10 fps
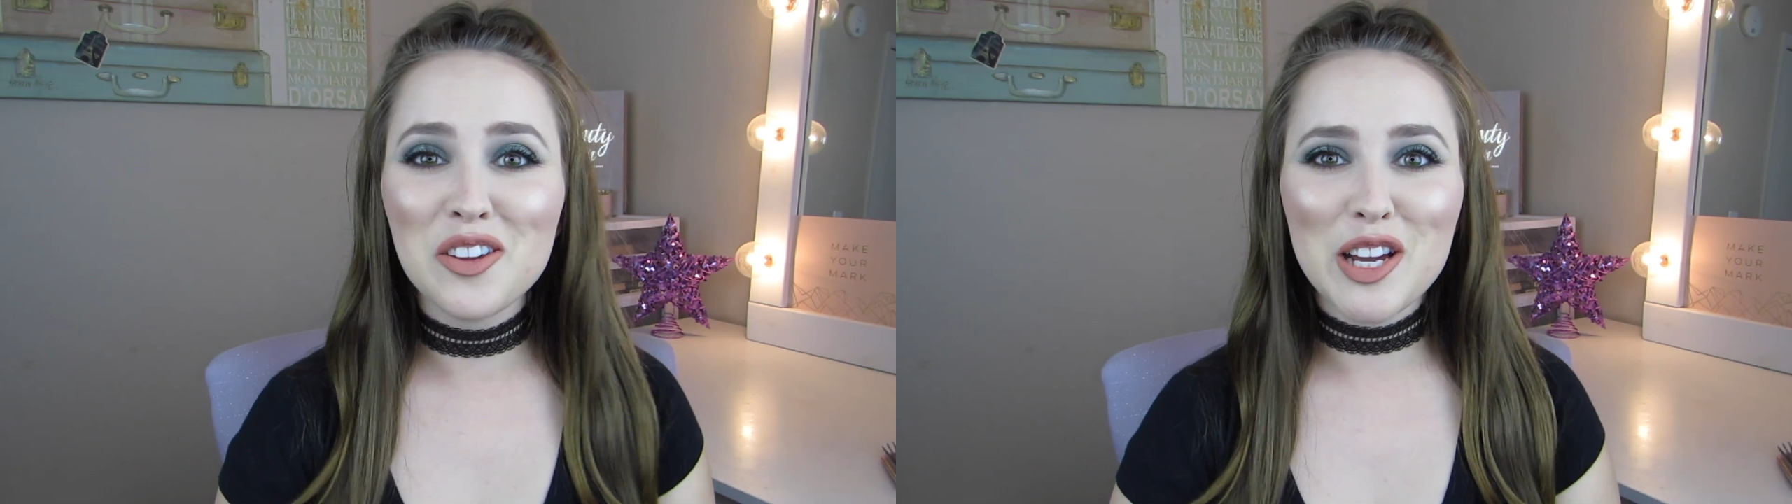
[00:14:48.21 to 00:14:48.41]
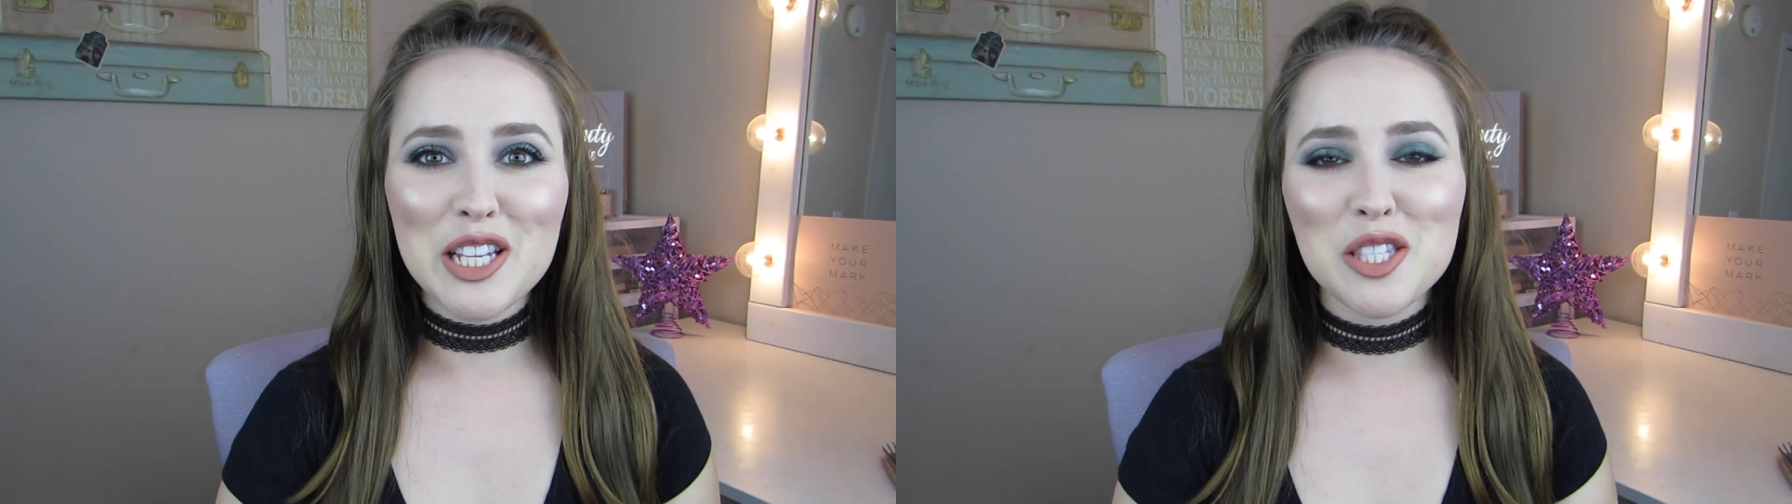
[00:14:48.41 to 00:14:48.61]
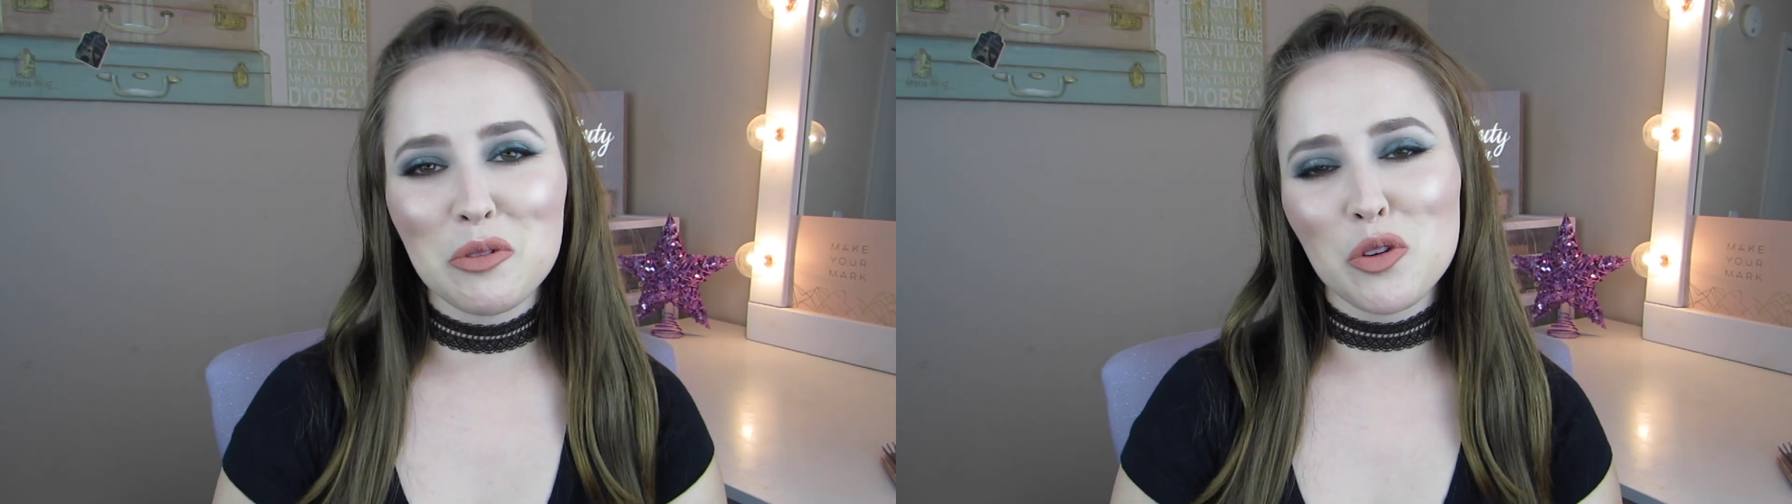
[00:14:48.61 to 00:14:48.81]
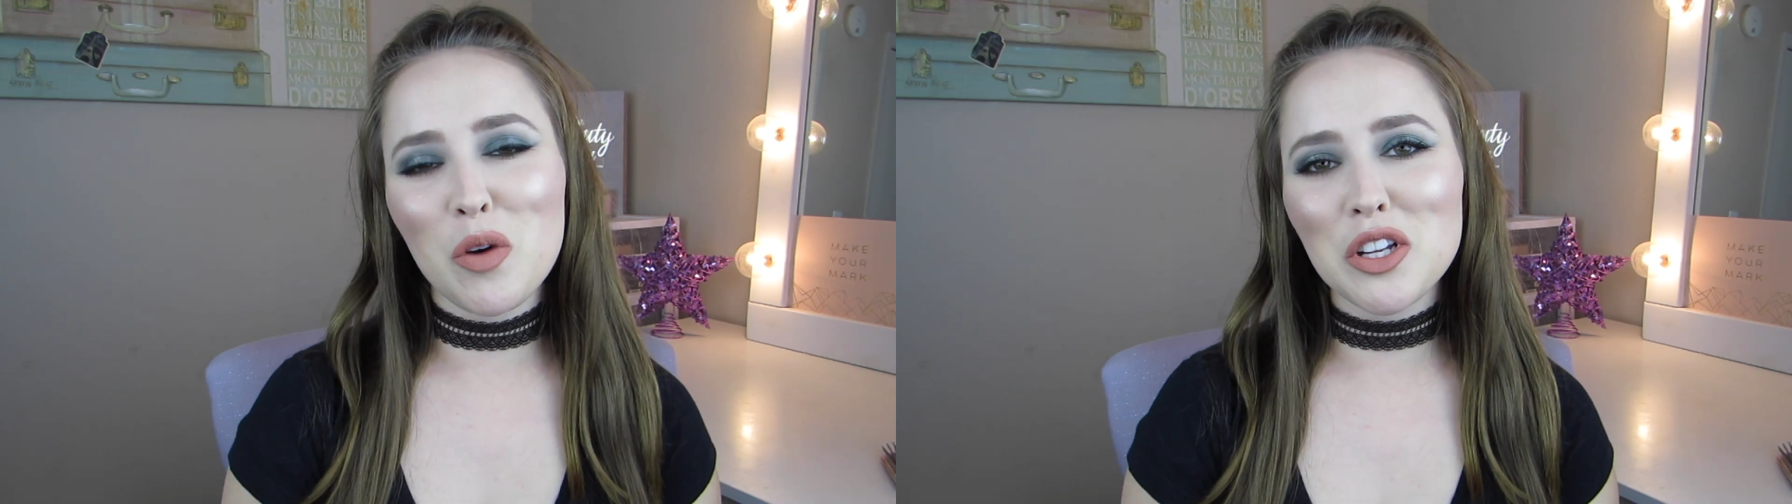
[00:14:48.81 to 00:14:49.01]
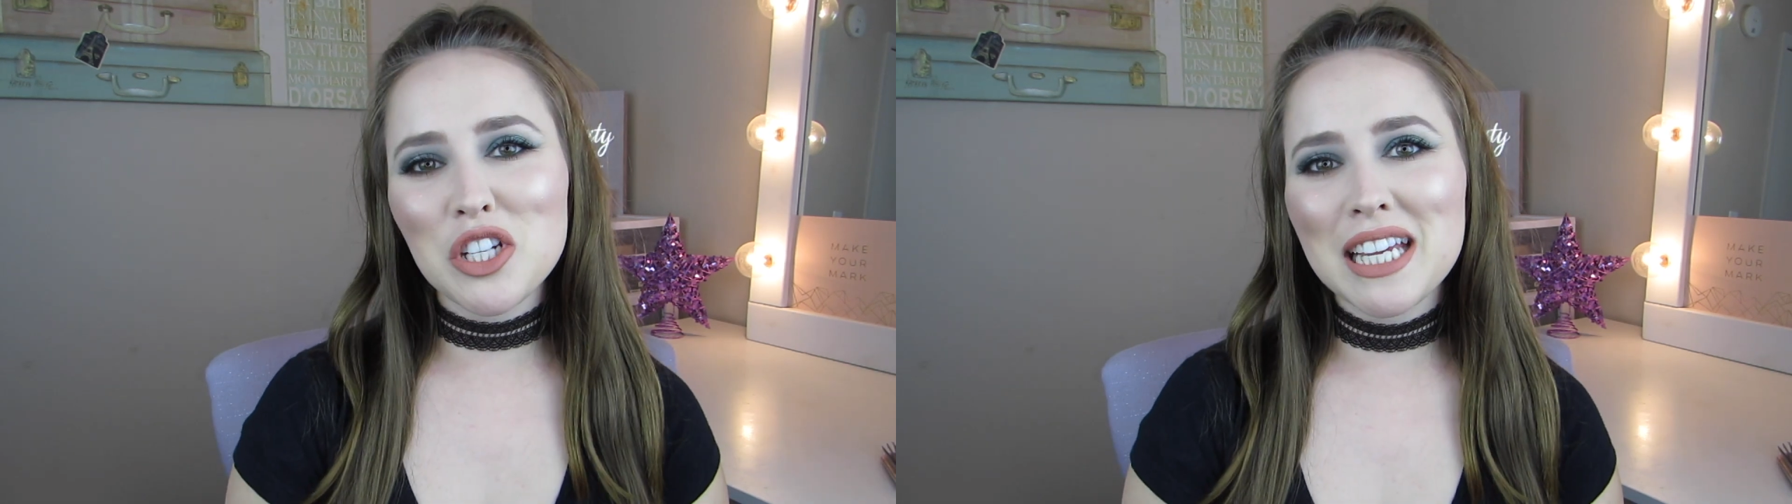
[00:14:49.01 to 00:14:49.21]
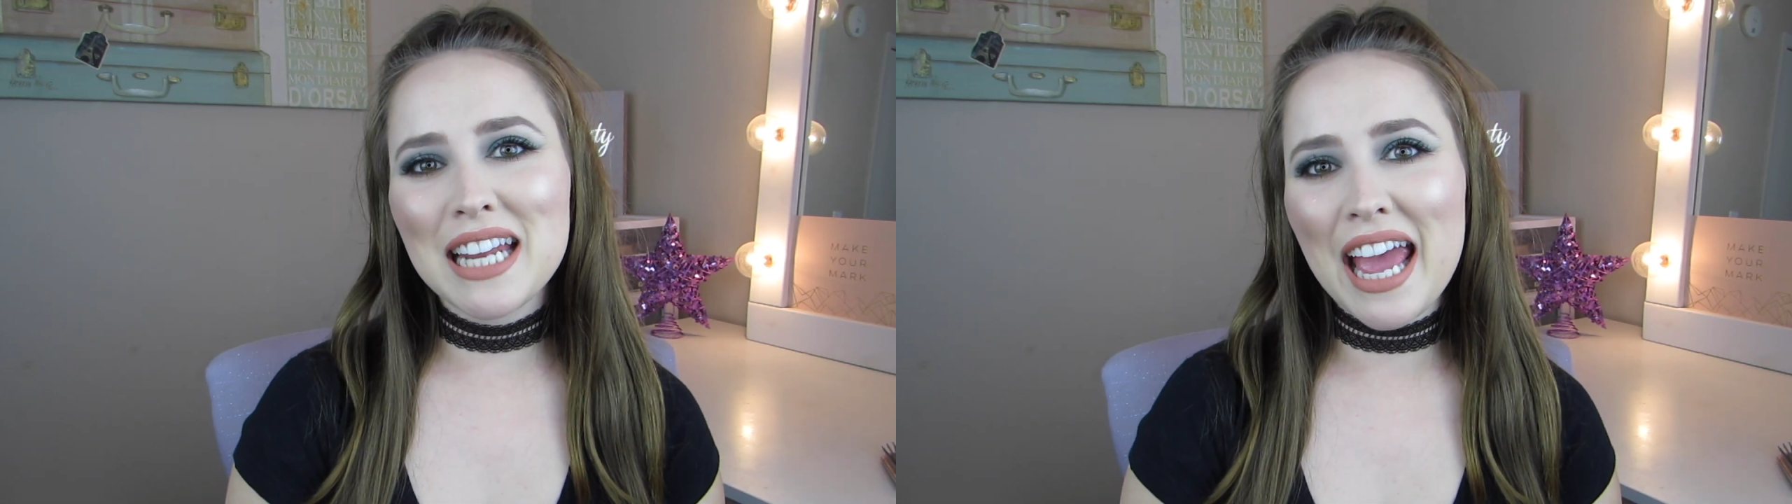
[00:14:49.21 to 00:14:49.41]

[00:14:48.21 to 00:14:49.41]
you guys so much for watching,